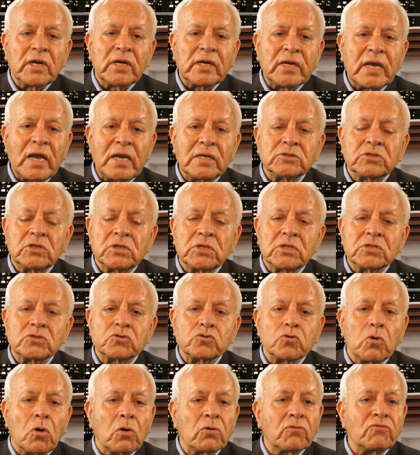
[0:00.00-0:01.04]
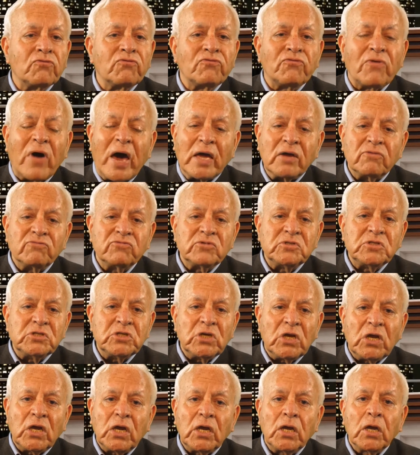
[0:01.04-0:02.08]
intelligence, on
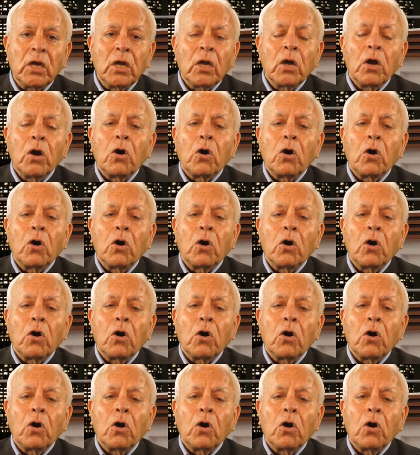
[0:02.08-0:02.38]
5G,